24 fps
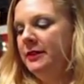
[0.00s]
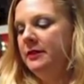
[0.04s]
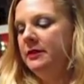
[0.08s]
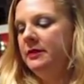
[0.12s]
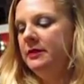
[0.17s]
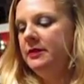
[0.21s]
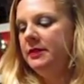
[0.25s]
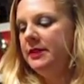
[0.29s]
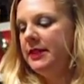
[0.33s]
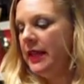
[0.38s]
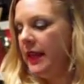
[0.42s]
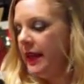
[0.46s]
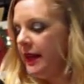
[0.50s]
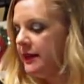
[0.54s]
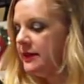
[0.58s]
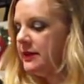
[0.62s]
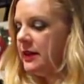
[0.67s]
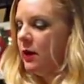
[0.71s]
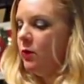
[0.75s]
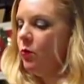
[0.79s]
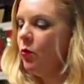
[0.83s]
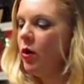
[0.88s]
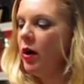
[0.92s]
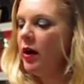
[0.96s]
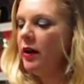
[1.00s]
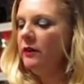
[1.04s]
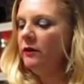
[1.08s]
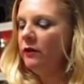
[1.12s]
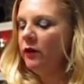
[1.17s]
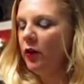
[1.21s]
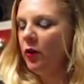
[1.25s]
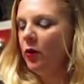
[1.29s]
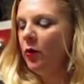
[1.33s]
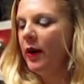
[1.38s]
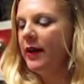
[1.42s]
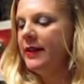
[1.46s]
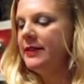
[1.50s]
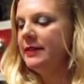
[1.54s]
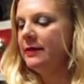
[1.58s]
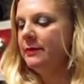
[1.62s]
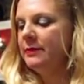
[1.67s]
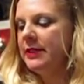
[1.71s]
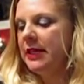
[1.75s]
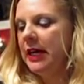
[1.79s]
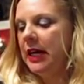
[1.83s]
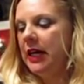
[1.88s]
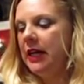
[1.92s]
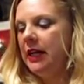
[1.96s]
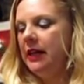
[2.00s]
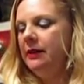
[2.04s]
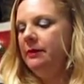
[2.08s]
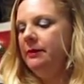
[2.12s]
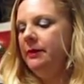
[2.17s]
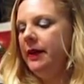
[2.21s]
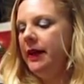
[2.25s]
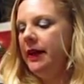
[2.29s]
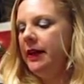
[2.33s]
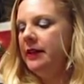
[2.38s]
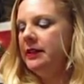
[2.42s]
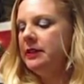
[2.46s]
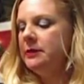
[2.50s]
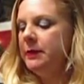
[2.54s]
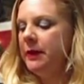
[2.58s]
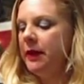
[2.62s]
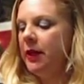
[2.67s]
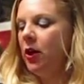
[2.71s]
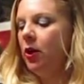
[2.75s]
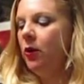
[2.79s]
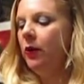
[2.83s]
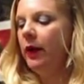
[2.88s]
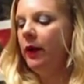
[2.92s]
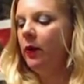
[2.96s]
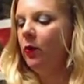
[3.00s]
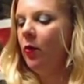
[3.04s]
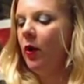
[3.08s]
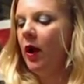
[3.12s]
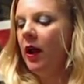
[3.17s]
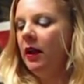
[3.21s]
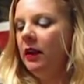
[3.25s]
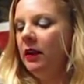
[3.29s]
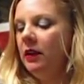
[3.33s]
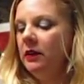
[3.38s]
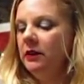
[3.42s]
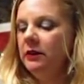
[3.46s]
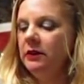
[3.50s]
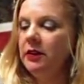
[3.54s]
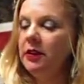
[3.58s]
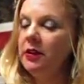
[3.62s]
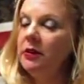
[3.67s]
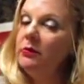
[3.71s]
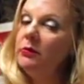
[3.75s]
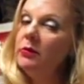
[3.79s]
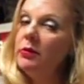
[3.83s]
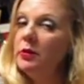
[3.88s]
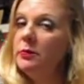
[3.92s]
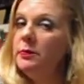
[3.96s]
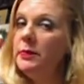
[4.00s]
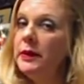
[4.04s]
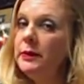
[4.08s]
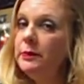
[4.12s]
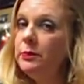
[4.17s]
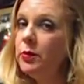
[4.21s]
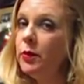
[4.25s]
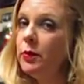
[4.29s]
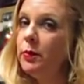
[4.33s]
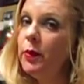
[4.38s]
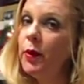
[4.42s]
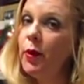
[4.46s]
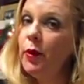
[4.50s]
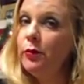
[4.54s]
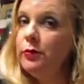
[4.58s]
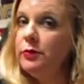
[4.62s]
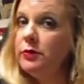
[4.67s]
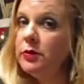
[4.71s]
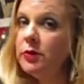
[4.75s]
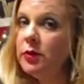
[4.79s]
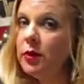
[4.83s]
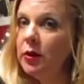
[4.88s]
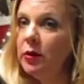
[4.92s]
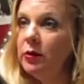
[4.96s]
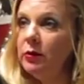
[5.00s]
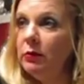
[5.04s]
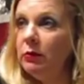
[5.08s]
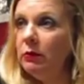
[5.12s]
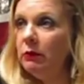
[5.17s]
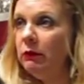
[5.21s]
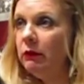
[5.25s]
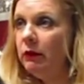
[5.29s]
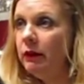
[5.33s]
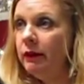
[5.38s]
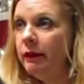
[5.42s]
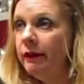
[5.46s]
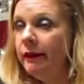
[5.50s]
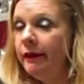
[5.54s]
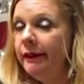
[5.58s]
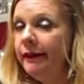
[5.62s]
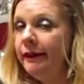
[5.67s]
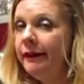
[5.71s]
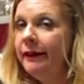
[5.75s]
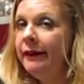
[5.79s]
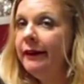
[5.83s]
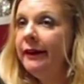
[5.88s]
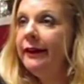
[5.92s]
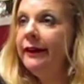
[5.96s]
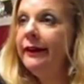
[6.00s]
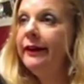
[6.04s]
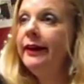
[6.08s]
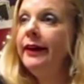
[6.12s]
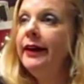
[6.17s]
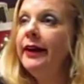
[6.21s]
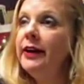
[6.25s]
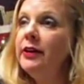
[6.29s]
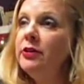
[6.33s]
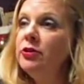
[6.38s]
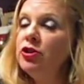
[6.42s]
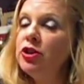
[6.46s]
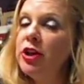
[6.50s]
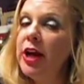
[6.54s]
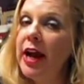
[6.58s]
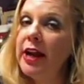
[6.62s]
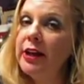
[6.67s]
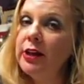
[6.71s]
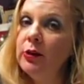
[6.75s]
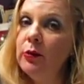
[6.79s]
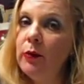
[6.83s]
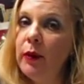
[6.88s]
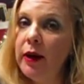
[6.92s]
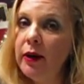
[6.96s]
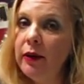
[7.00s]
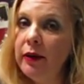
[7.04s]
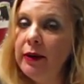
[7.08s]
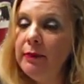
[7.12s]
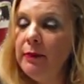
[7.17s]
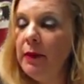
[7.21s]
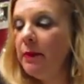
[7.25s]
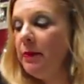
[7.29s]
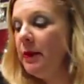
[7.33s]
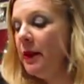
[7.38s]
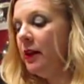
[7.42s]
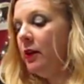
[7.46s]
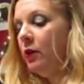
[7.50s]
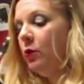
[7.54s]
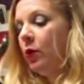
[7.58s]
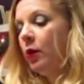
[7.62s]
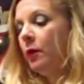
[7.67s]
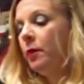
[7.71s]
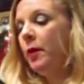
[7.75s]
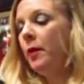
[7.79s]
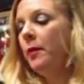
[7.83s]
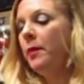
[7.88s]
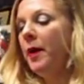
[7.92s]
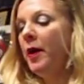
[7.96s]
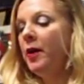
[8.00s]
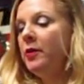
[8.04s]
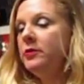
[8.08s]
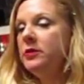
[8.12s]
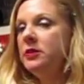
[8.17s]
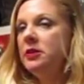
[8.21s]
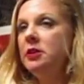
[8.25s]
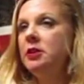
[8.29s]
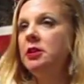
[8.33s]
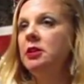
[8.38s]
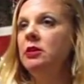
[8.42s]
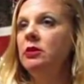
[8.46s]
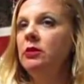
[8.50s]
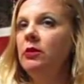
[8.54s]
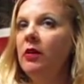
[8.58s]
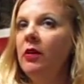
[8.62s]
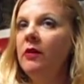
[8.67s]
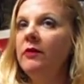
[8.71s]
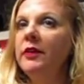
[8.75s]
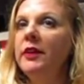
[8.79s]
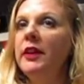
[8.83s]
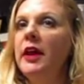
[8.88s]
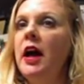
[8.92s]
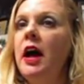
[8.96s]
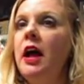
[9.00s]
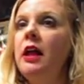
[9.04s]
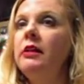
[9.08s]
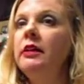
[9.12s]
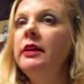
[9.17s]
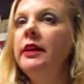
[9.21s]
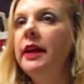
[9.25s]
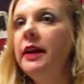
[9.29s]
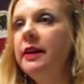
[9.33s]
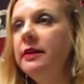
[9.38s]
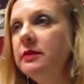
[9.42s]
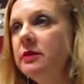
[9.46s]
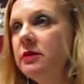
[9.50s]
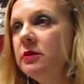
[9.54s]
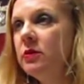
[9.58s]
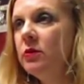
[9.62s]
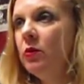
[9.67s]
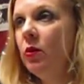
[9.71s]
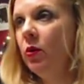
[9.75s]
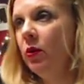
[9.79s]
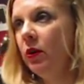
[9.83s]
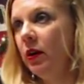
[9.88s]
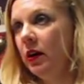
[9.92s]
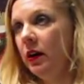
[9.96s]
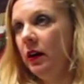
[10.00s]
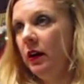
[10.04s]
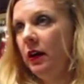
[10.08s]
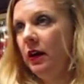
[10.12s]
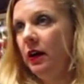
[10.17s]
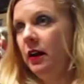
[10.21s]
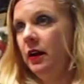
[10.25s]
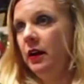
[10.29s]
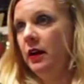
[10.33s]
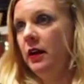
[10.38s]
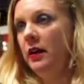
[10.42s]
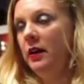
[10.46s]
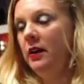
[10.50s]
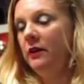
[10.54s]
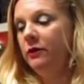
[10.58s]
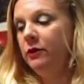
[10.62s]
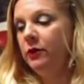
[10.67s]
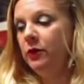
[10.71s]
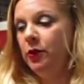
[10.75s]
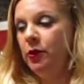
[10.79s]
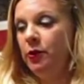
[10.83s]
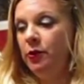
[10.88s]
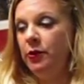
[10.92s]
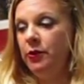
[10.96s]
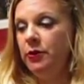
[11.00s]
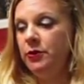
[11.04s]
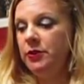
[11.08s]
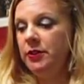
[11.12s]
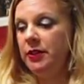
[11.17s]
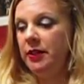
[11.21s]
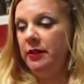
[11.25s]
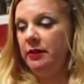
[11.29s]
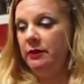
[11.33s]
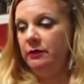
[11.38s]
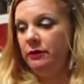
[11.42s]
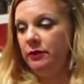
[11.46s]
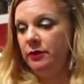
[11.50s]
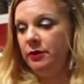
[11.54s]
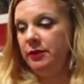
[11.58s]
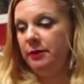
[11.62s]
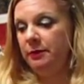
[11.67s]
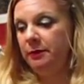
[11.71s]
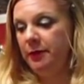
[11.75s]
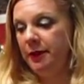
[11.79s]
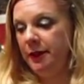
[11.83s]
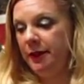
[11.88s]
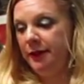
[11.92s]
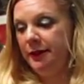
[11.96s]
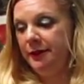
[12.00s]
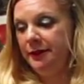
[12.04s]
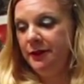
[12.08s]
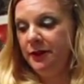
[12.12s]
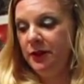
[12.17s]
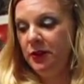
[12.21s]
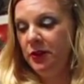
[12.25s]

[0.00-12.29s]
seeing someone for quite some time and it's been going well, you could be proposed to in January. Maybe you were proposed to over the holidays or for New Year's Eve or something.